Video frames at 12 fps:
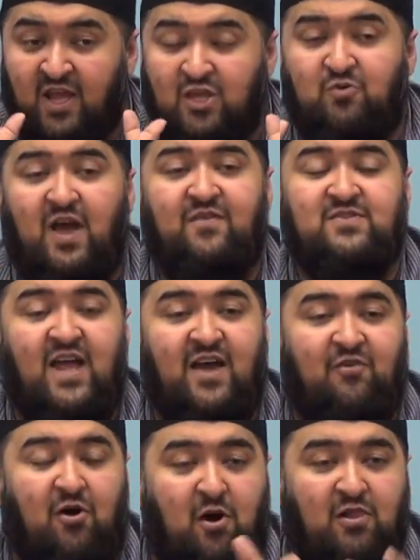you have to
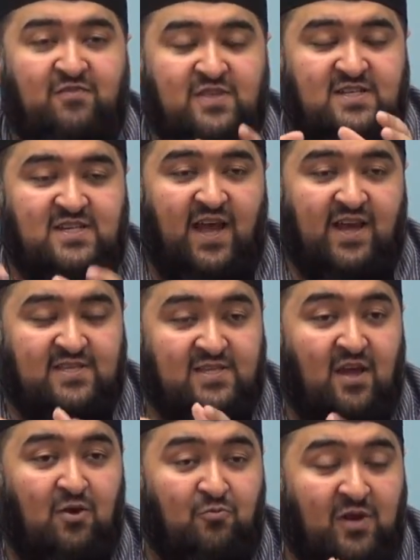have all of the texts
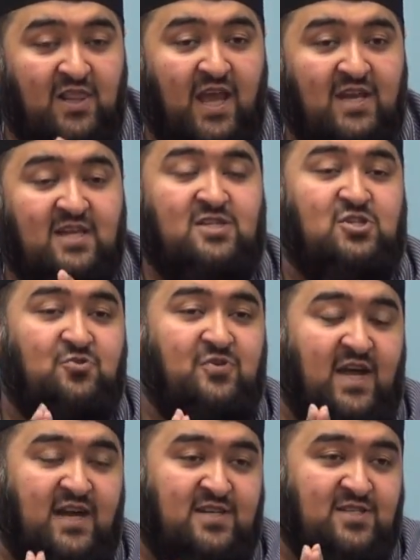related to
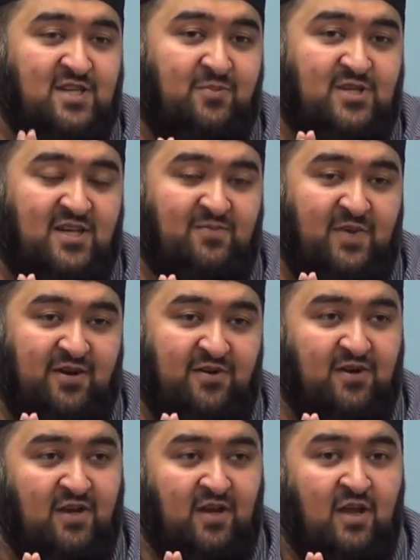that subject matter.